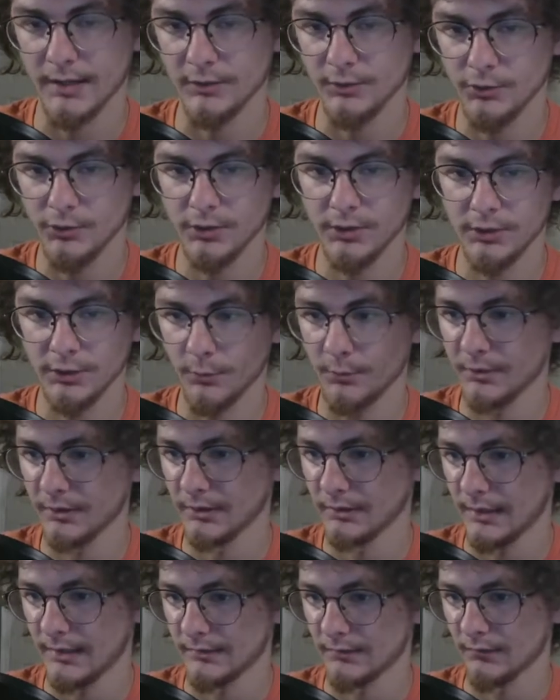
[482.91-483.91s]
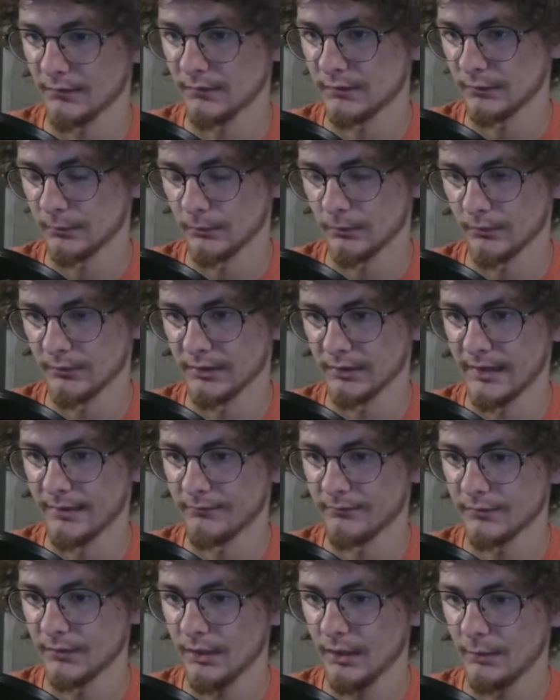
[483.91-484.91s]
Usually you'll be aligned to the center or the
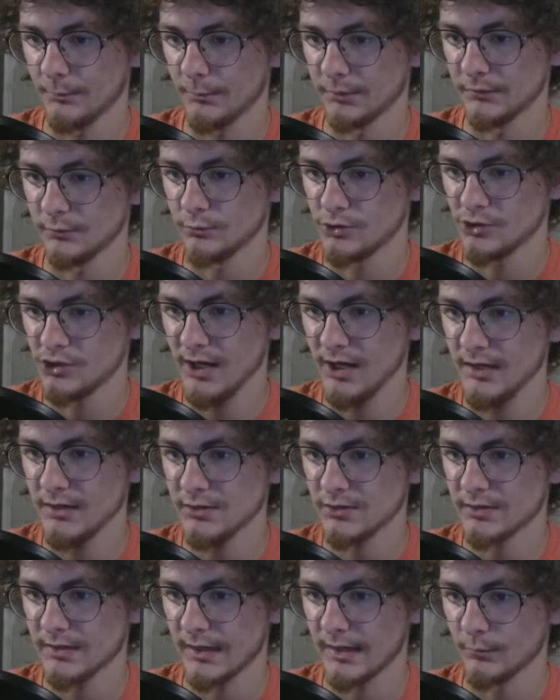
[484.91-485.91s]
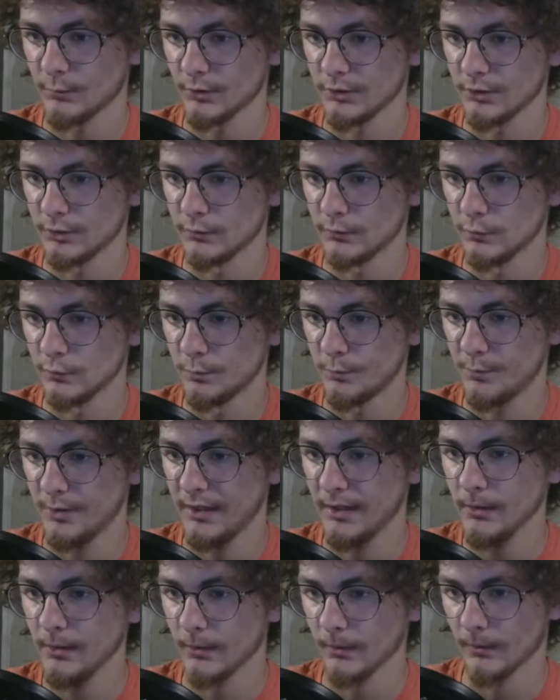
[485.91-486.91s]
left, but to change that, we go to
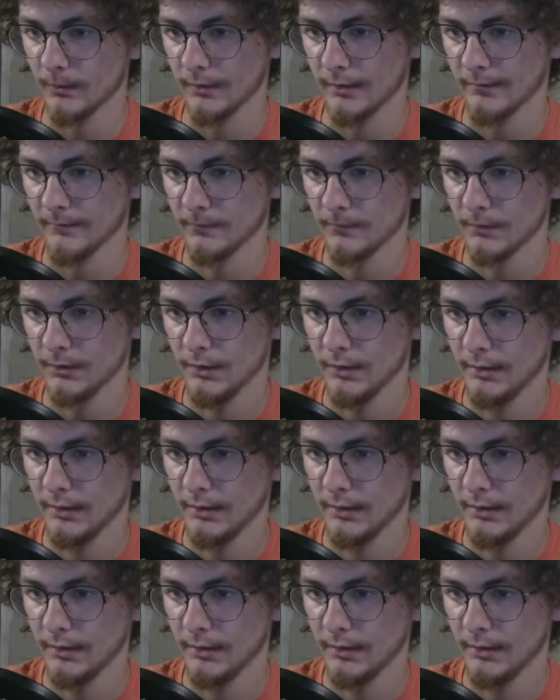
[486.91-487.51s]
paragraph,